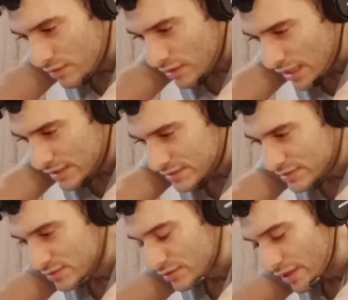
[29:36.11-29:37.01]

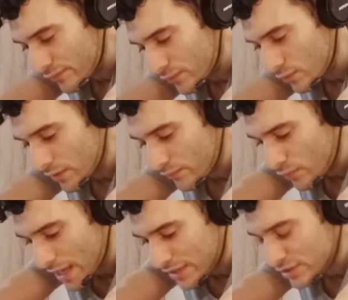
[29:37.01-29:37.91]
Yes, if
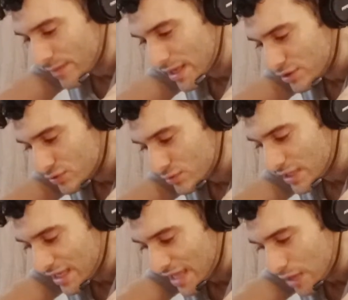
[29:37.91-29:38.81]
you actually manage to
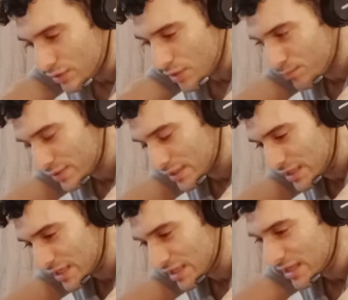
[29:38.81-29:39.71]
take out
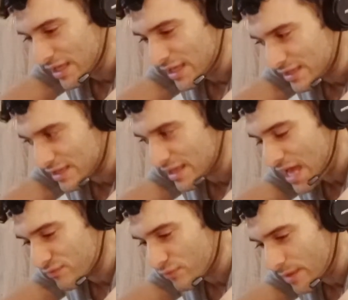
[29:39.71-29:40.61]
completely the
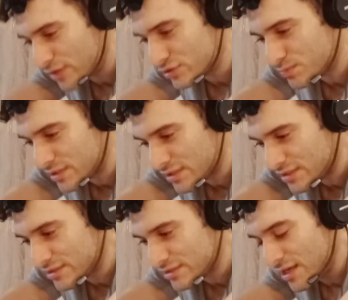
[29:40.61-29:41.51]
dad from house B,